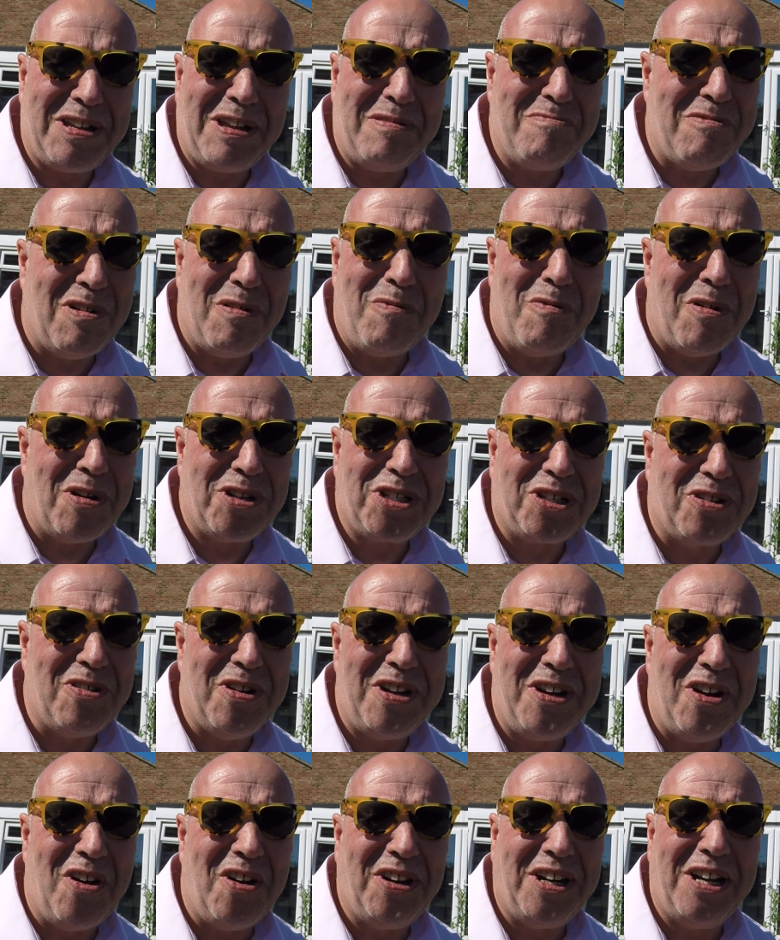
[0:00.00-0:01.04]
what's
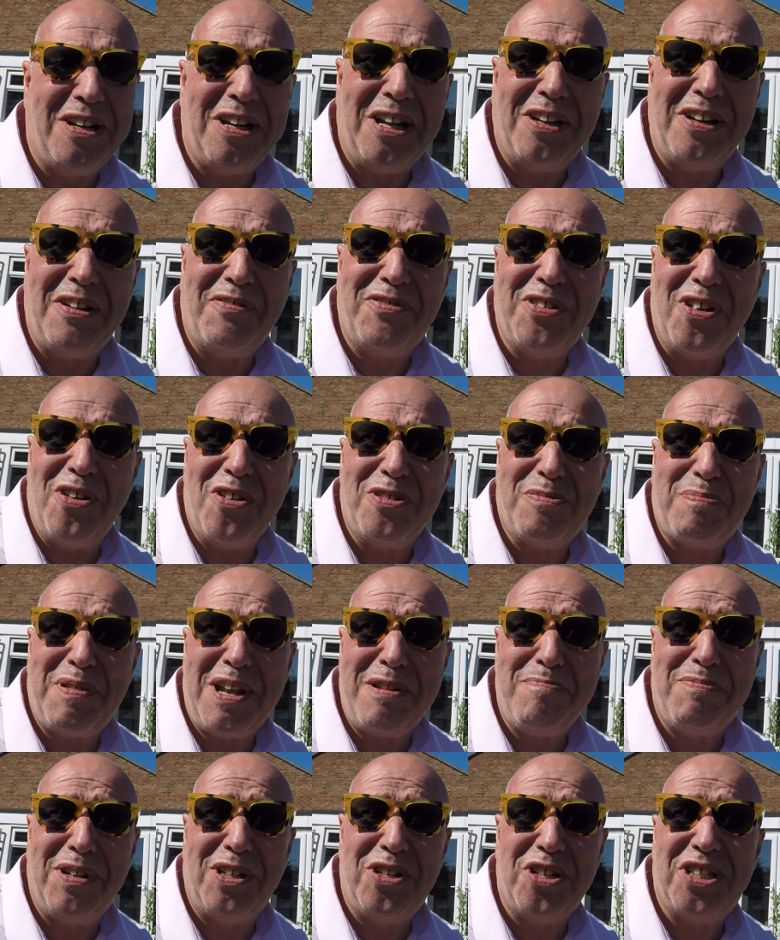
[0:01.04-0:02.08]
going on, and of course
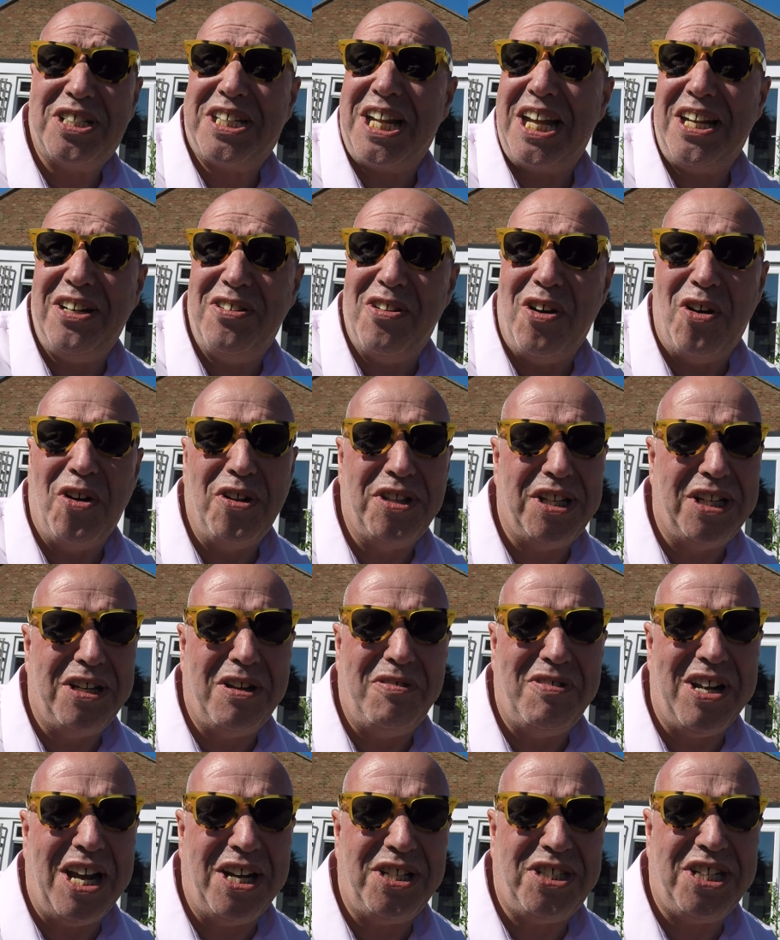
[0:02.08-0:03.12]
people just ignore the
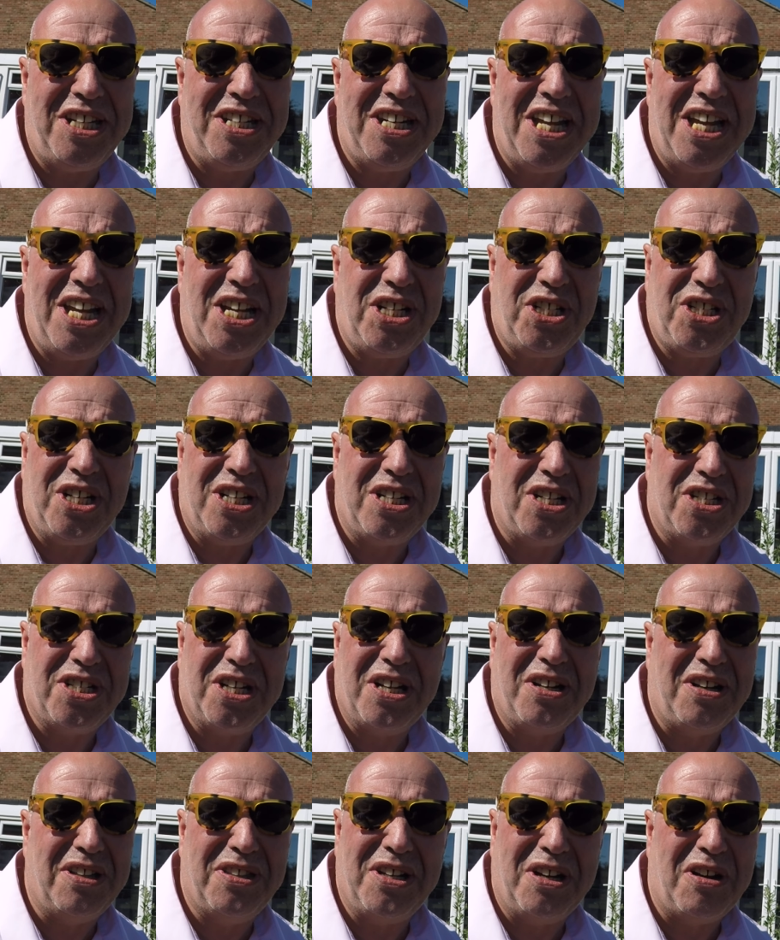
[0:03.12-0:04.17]
United Nations.
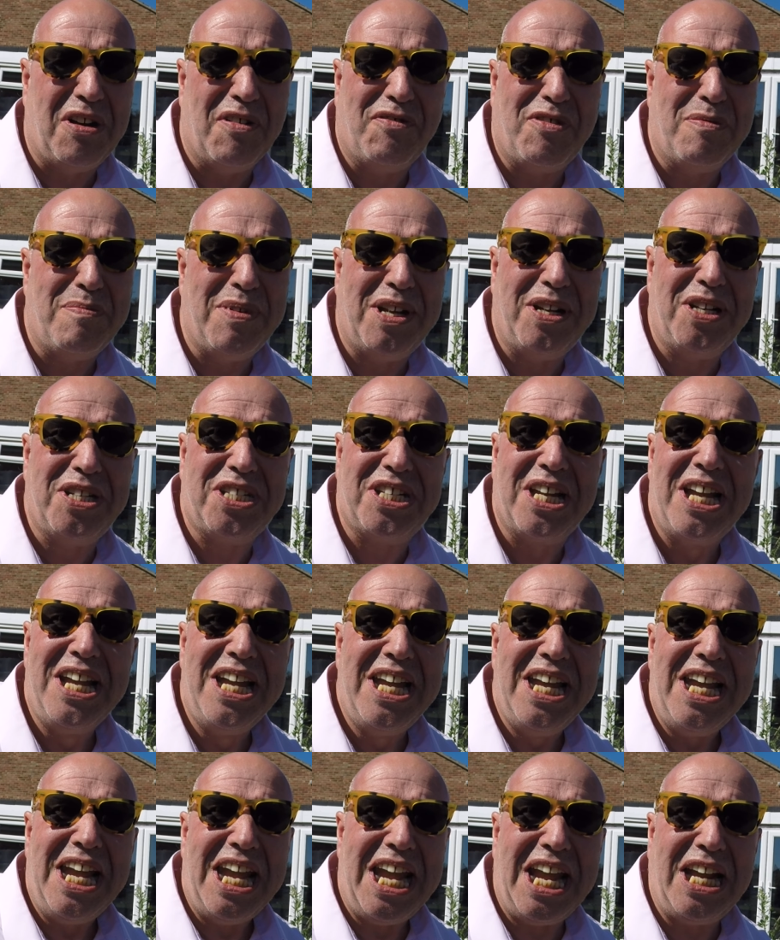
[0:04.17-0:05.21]
The government's
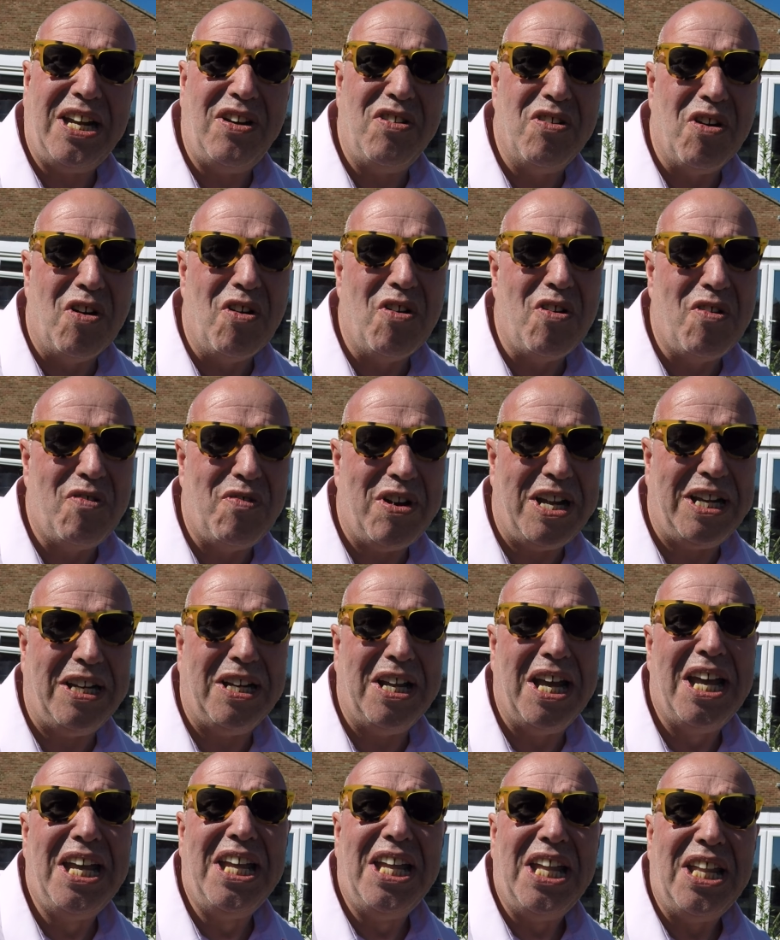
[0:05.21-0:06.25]

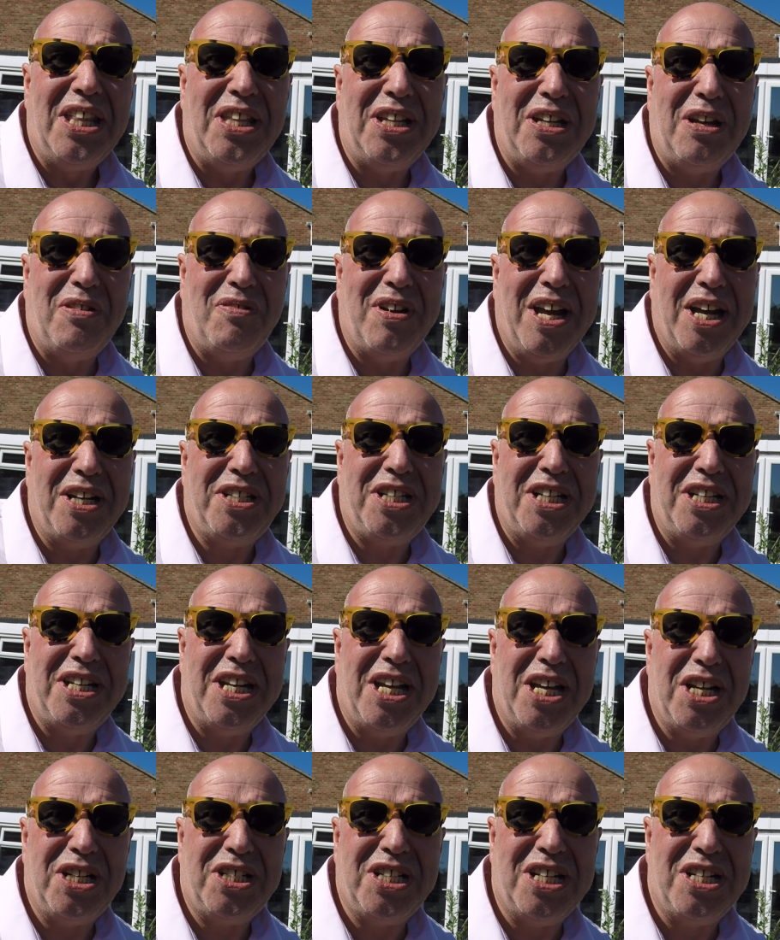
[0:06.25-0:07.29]
ignoring the United
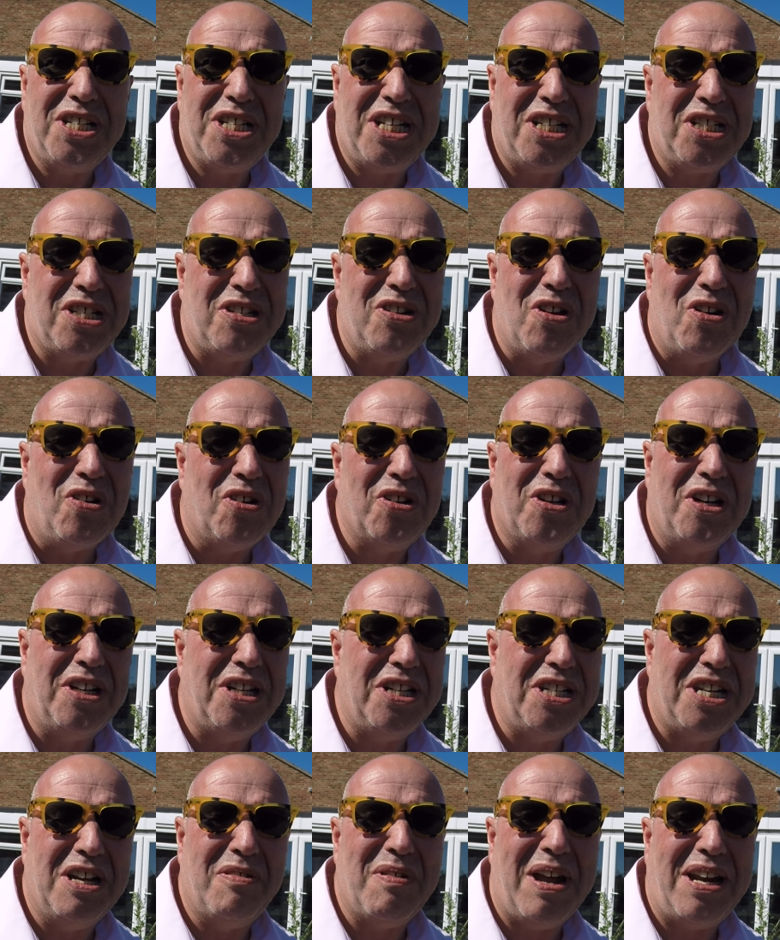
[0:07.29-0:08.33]
Nations. It's not
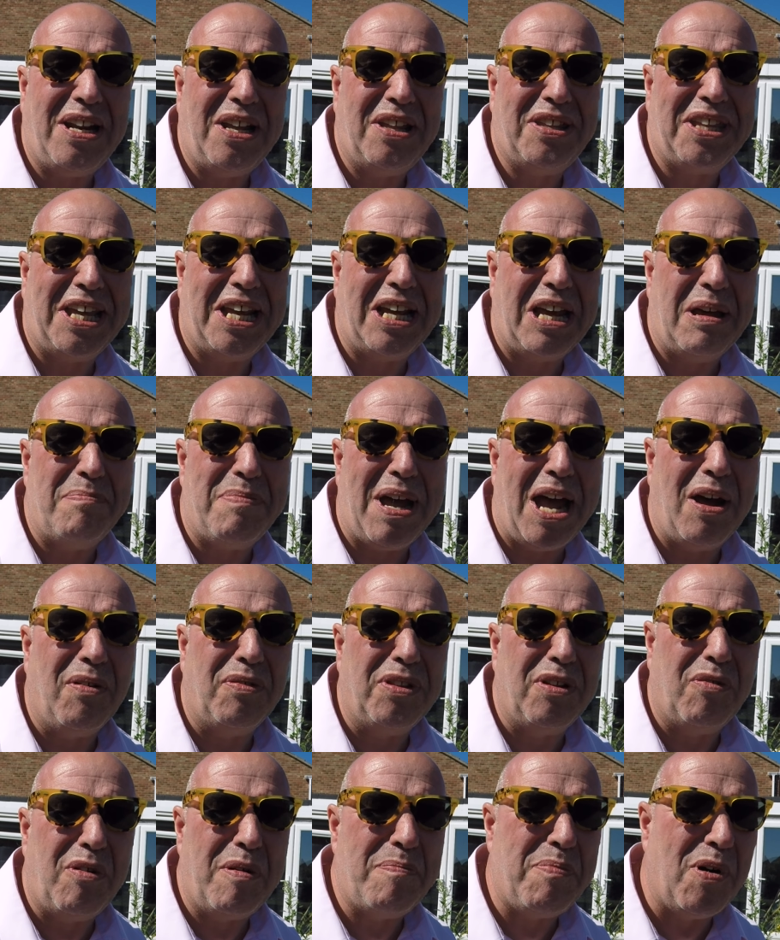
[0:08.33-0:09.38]
going to do anything about
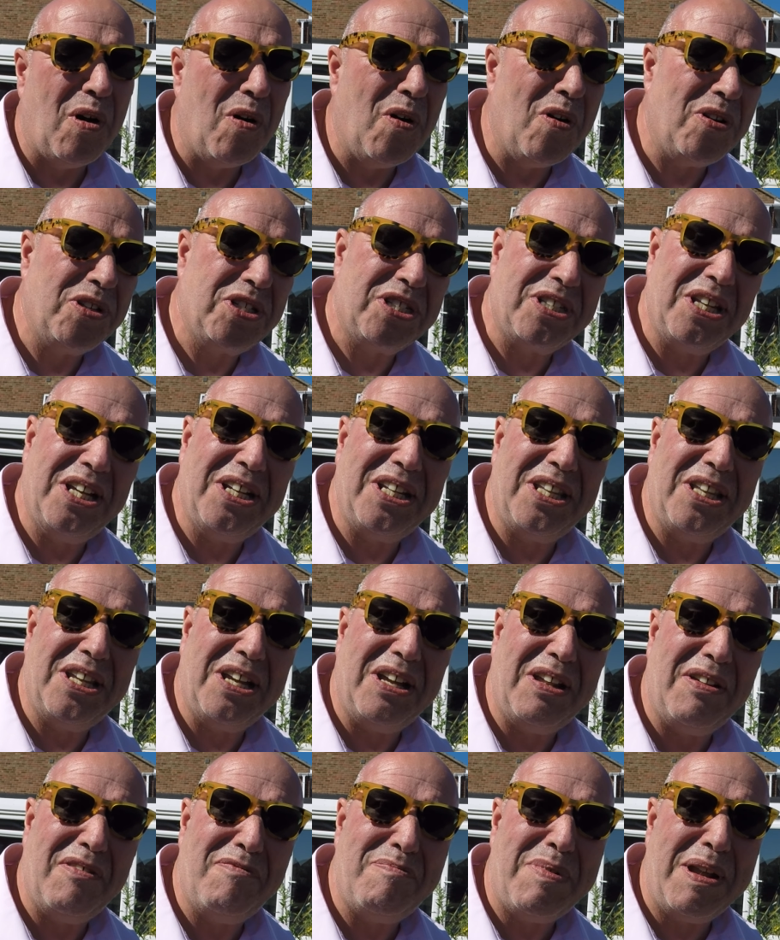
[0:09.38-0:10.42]
the reports that
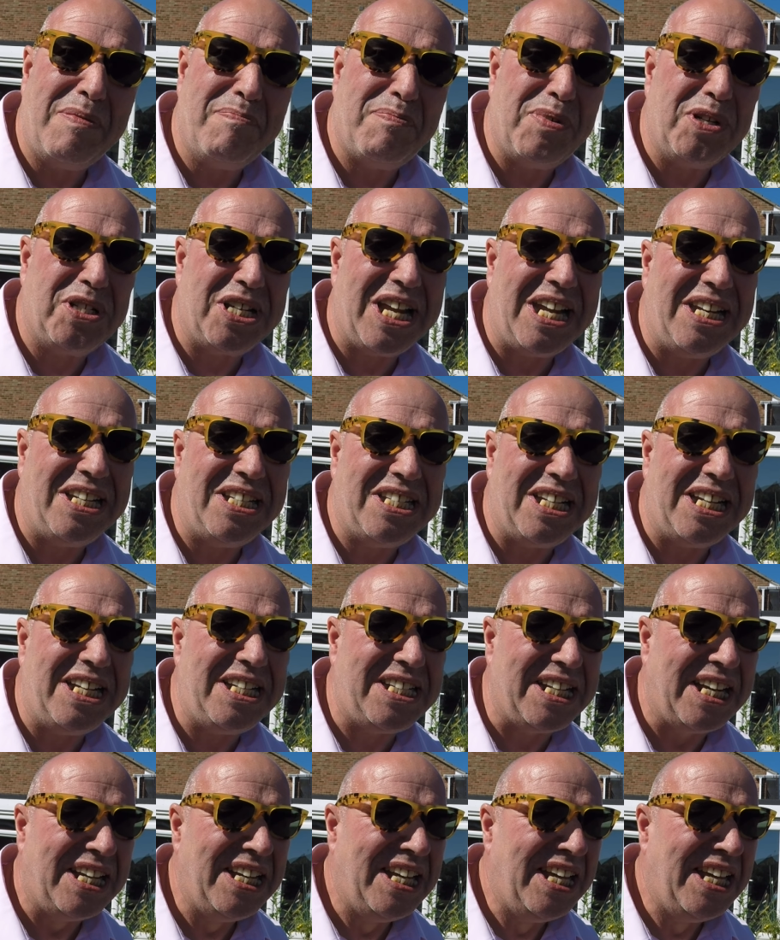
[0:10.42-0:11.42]
have been presented.